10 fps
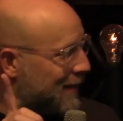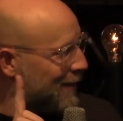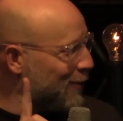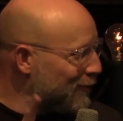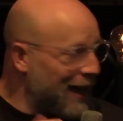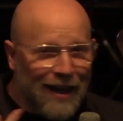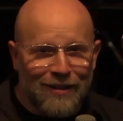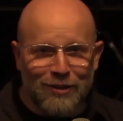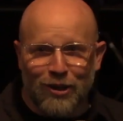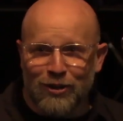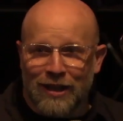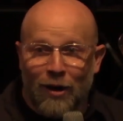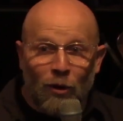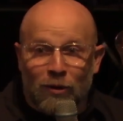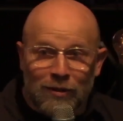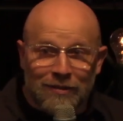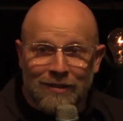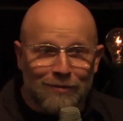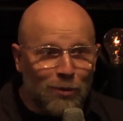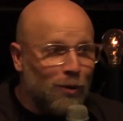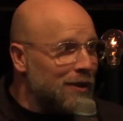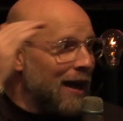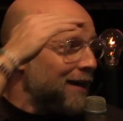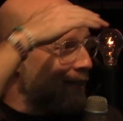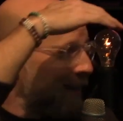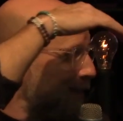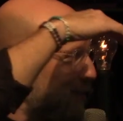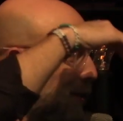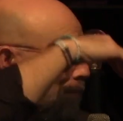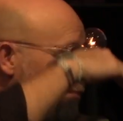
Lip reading: little, I don't know. Won't hide it under a